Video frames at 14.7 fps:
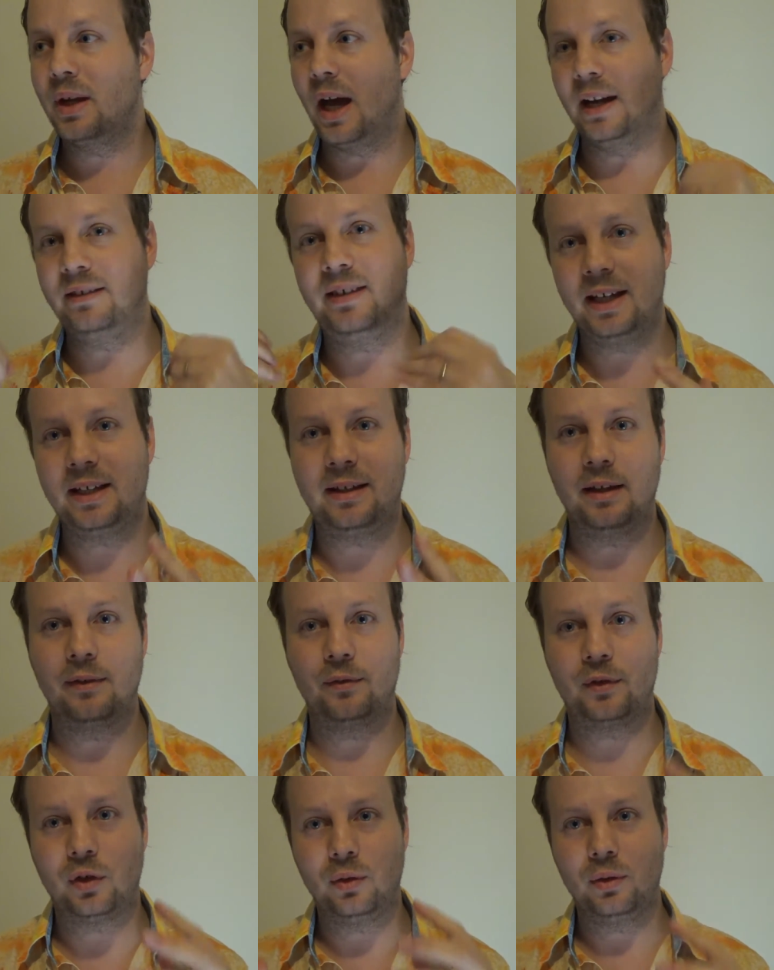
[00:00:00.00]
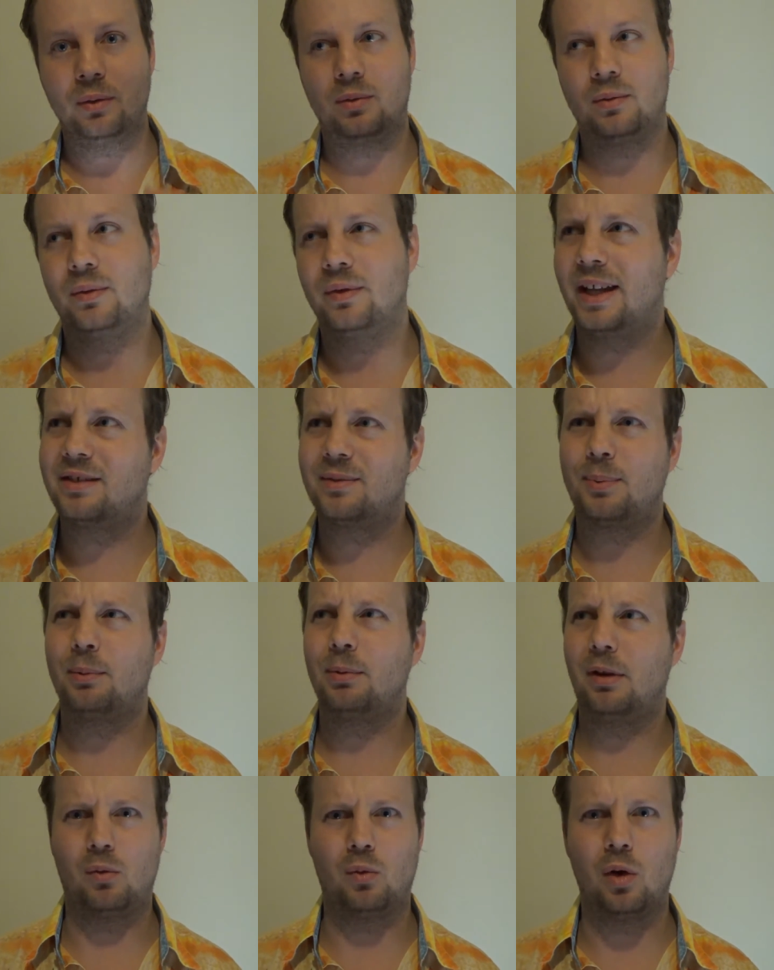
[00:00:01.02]
addictive to, well, that's
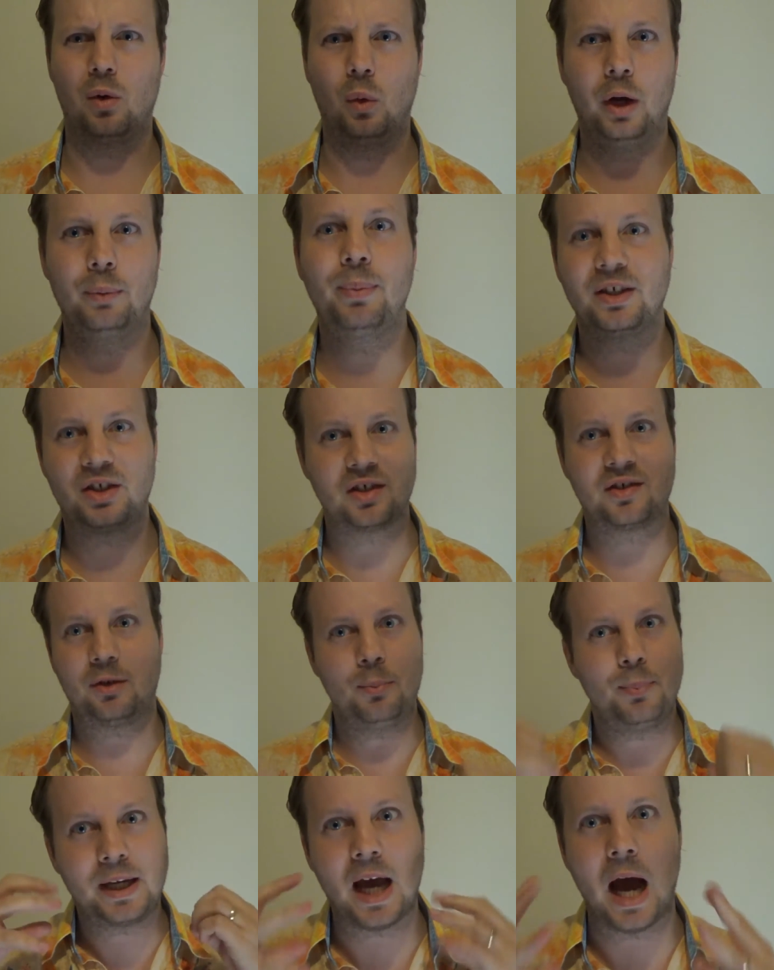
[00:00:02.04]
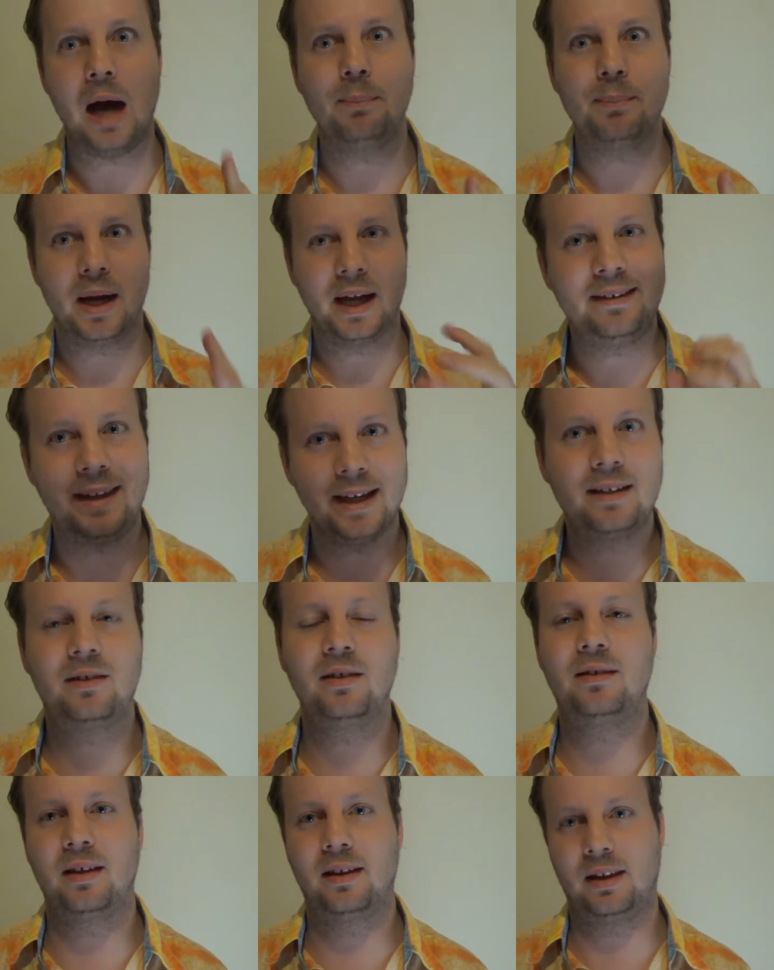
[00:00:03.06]
probably the wrong word, but just to become
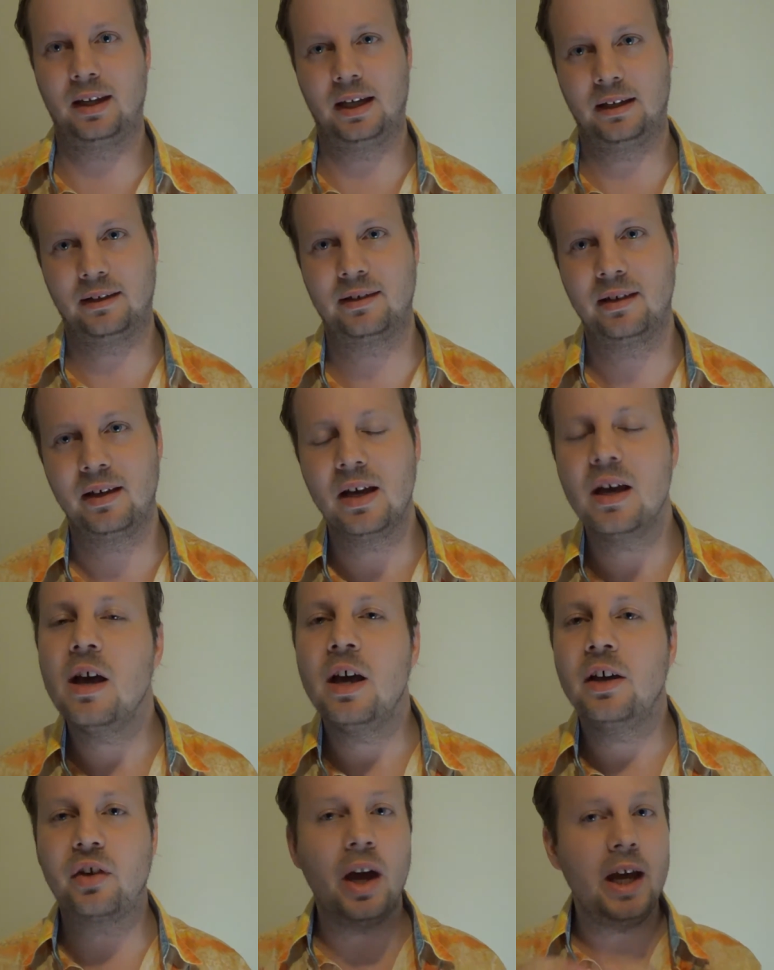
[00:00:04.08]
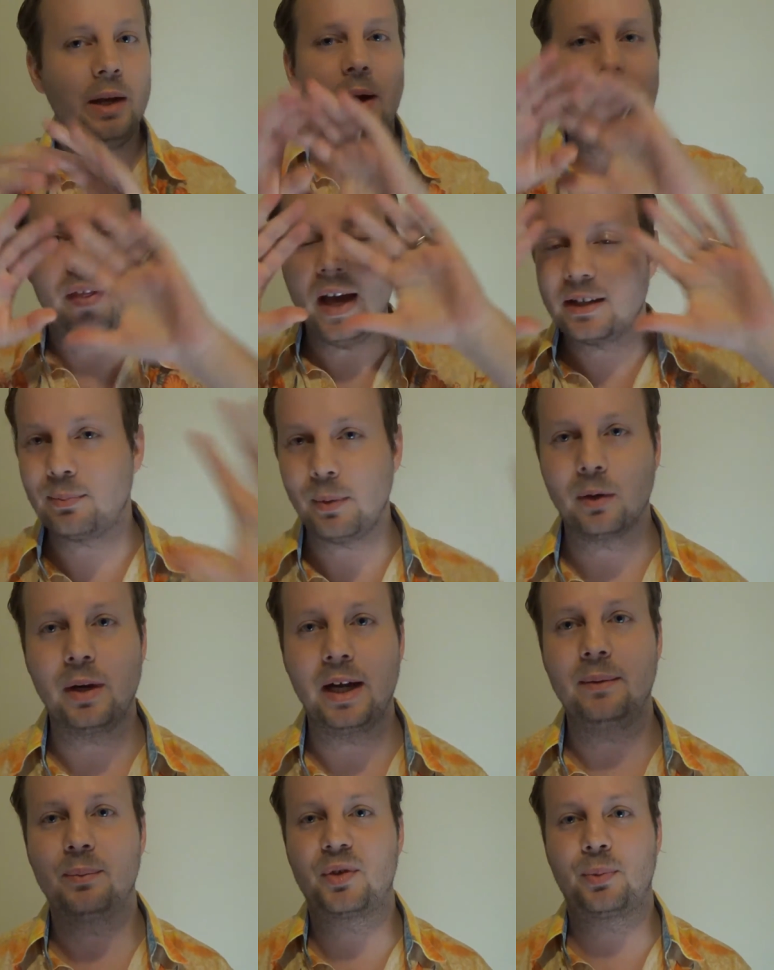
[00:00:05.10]
addicted to things? So anyway, that's my
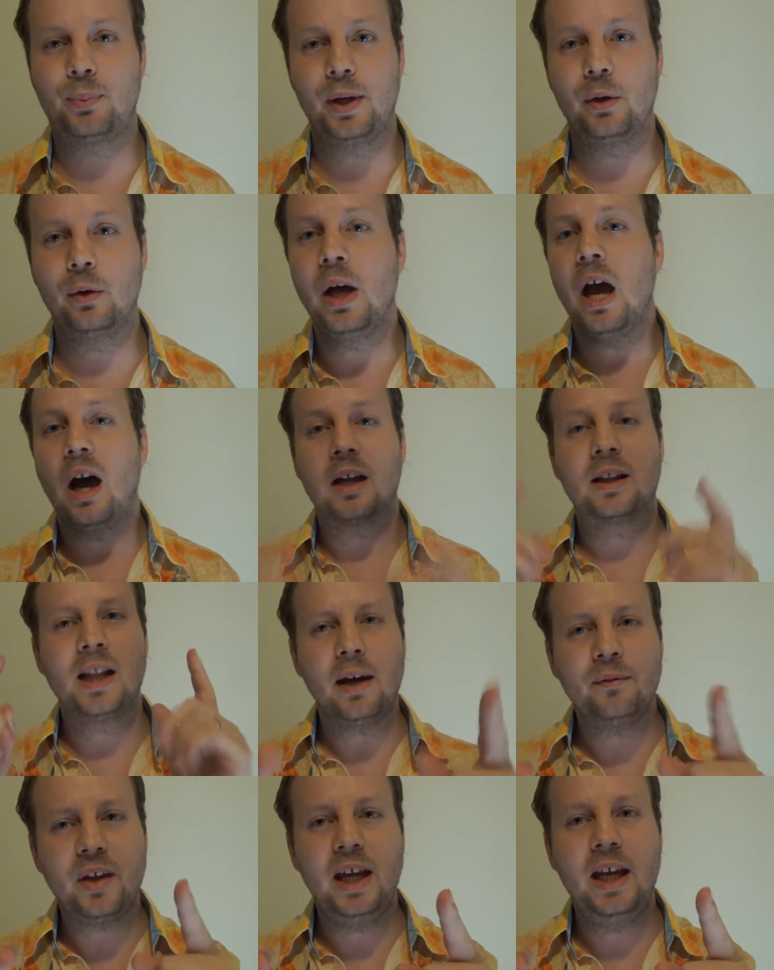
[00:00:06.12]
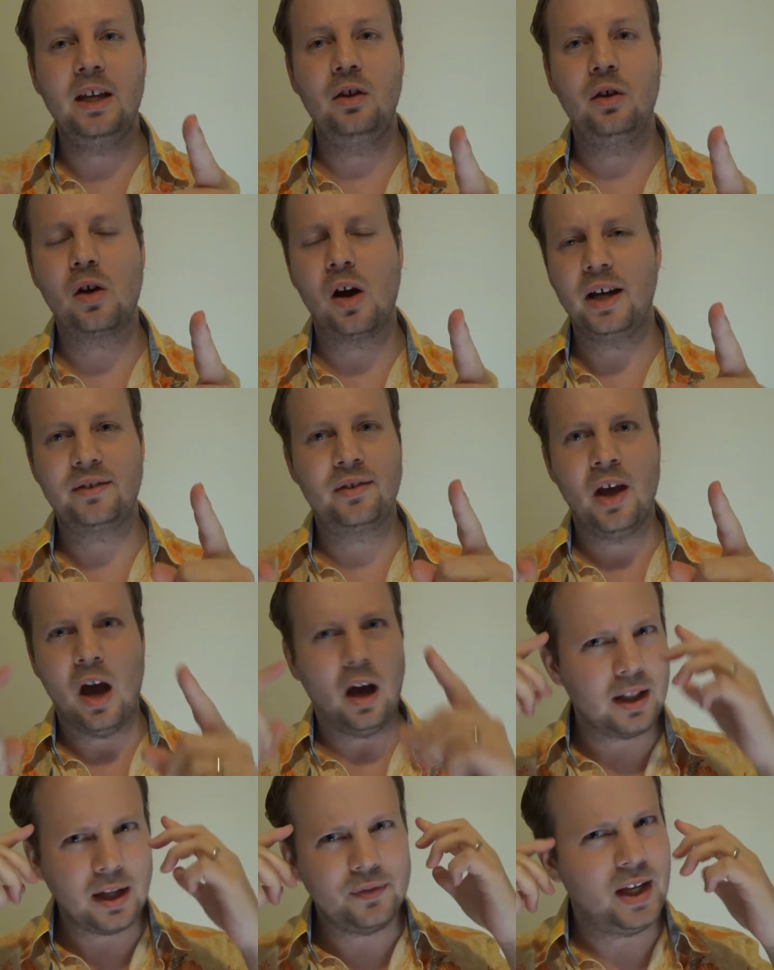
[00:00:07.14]
random spiel. I'd love to hear you guys.
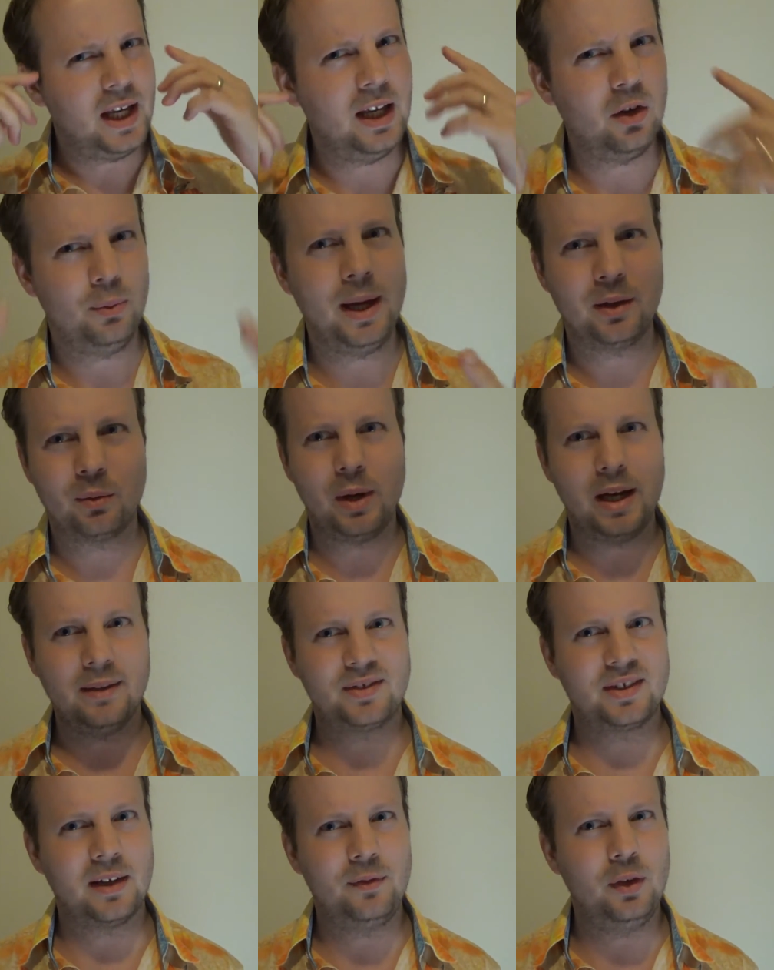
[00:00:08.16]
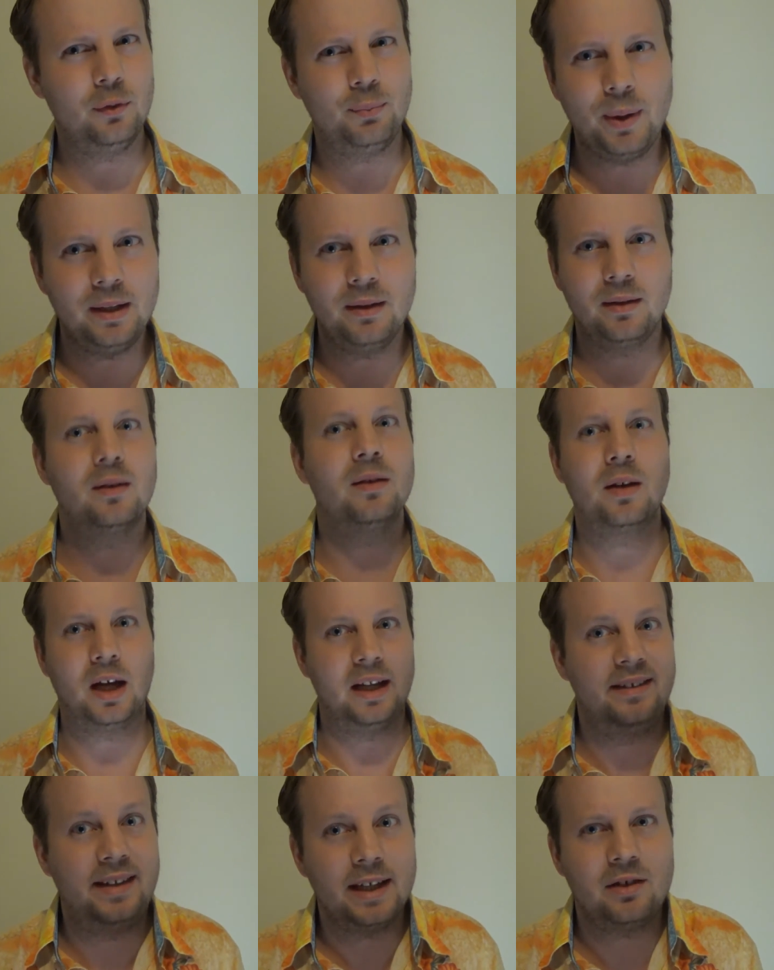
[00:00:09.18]
I'd love to hear about the random stuff you've been
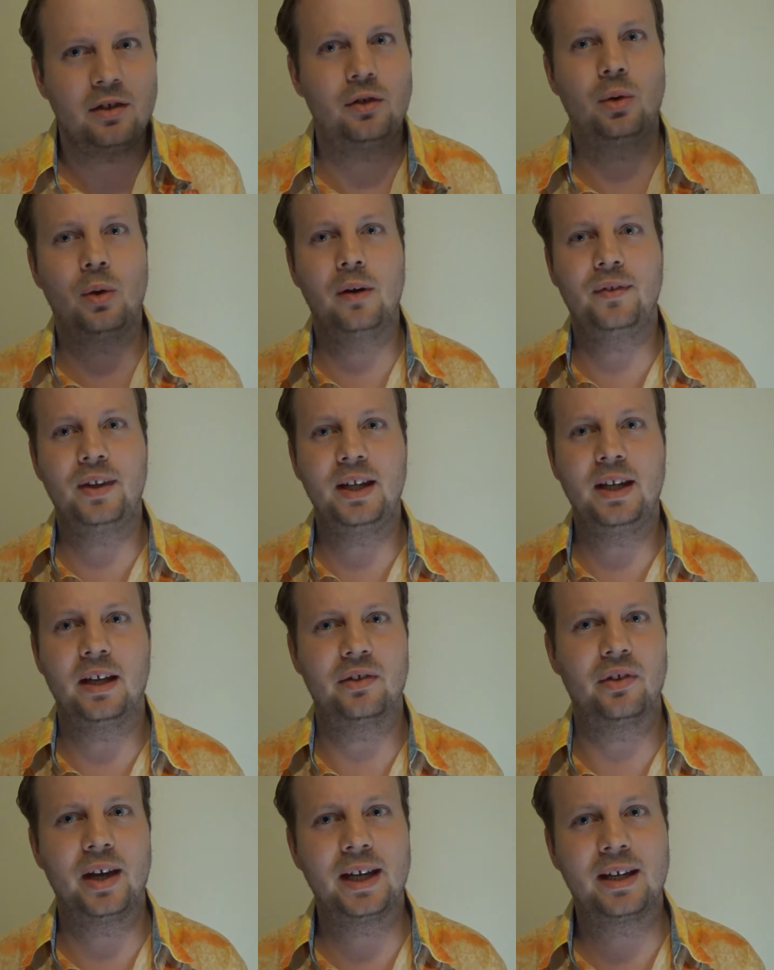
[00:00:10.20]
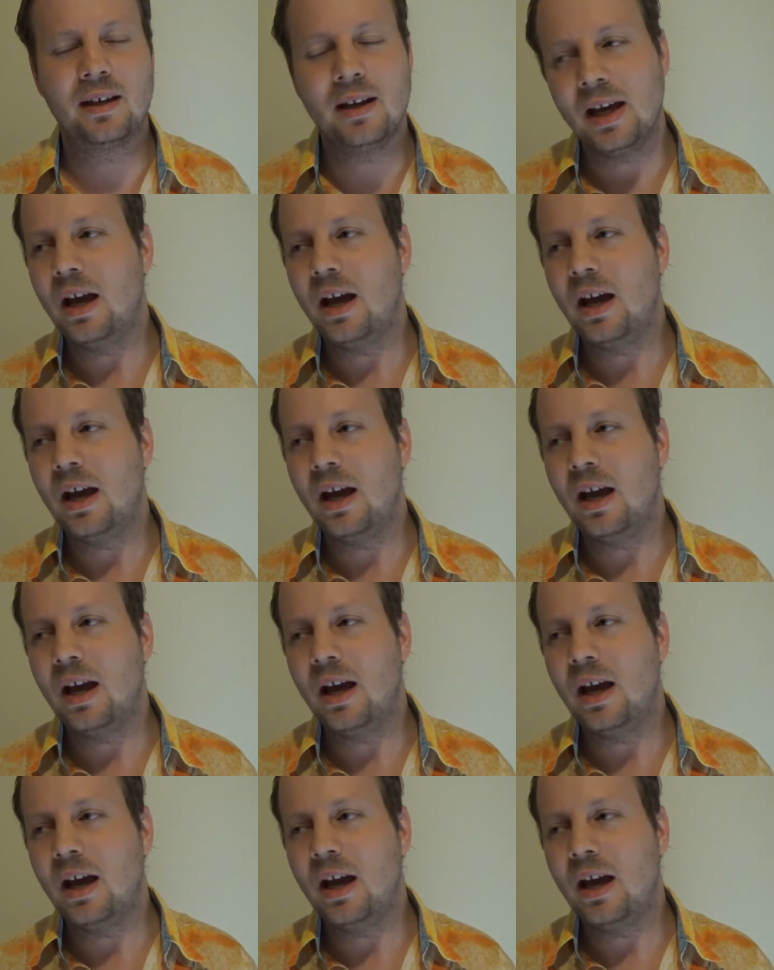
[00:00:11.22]
addicted to over the years. Like,